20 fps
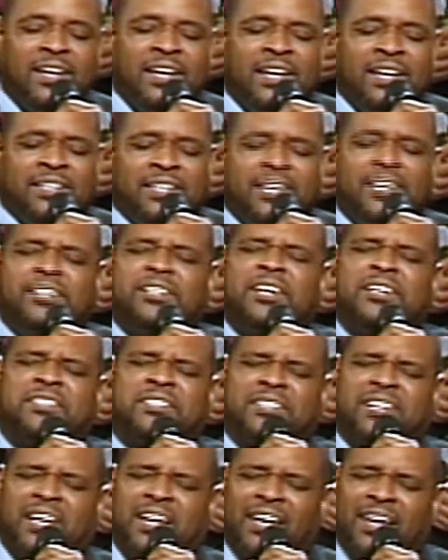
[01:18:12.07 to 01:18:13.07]
Teach us
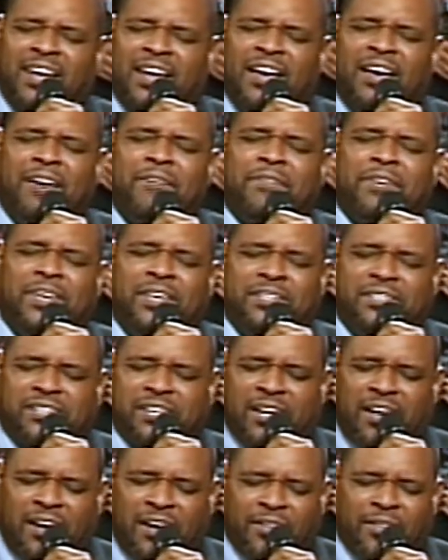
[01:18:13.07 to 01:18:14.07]
to love each
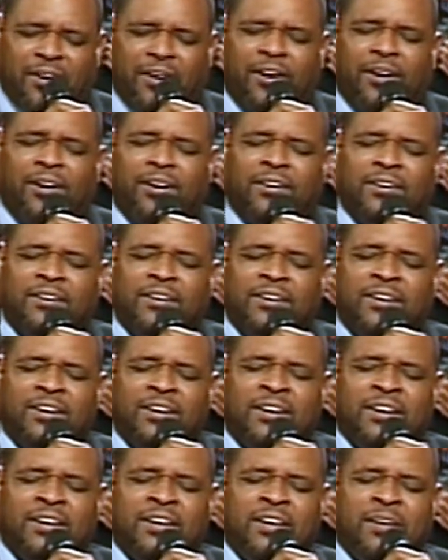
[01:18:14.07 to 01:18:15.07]
other.
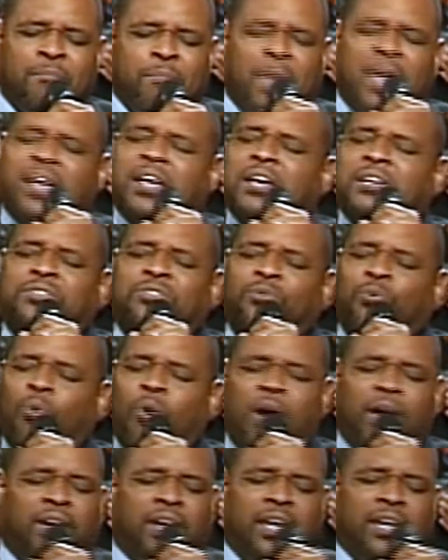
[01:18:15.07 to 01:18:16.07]
Make us
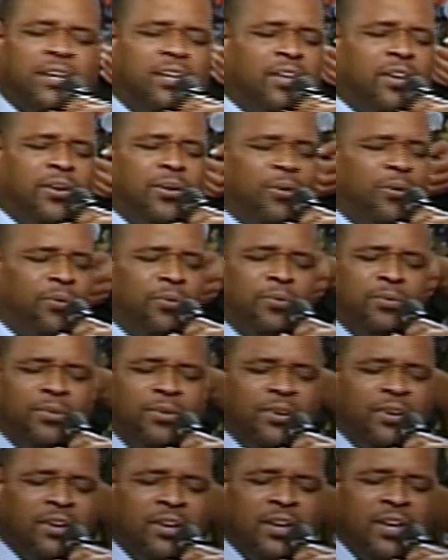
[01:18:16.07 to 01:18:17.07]
one in you.
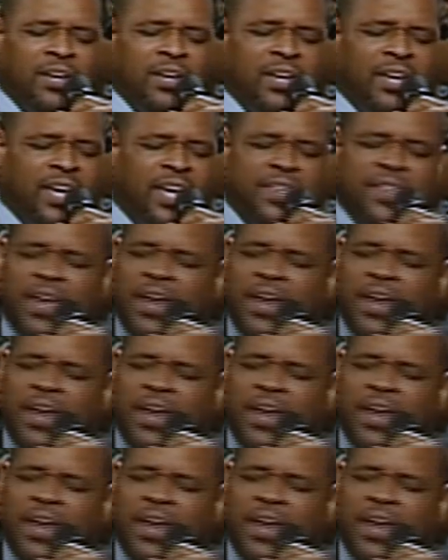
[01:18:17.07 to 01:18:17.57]
In the